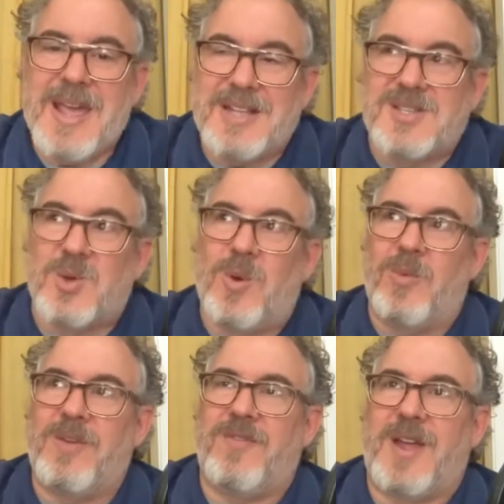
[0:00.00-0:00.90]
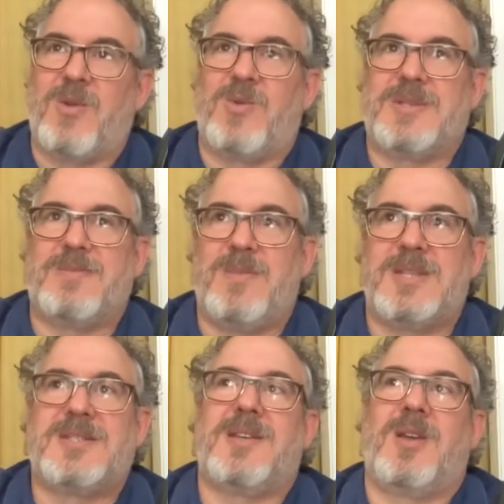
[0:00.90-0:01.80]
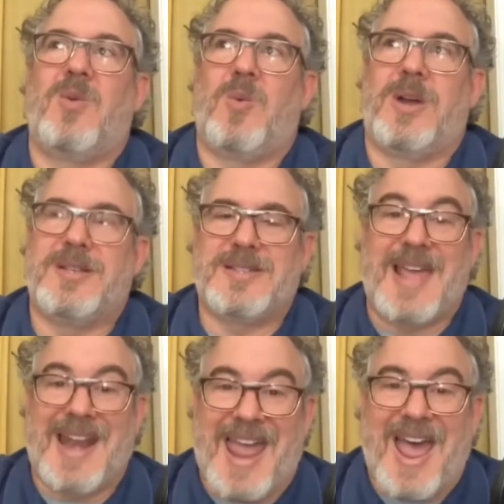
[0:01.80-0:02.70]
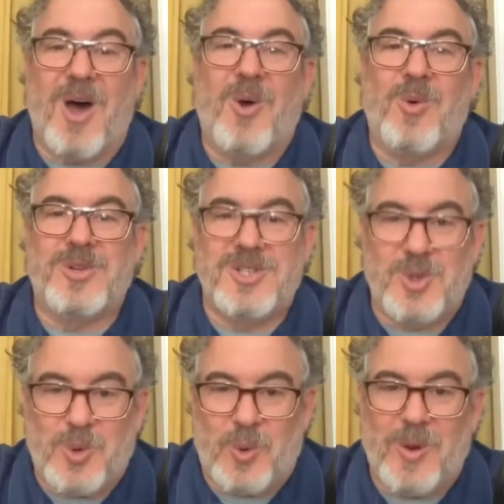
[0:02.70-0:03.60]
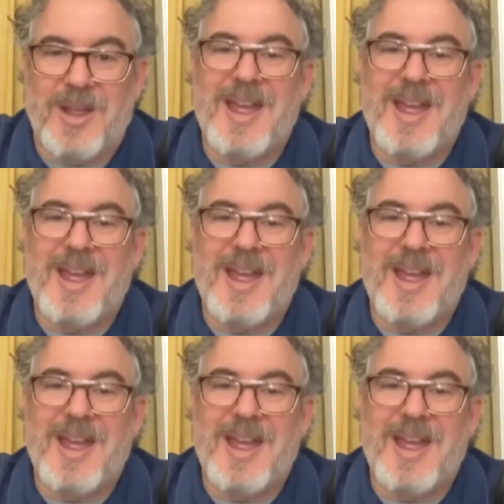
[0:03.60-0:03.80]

And so what we found was missing was that how to.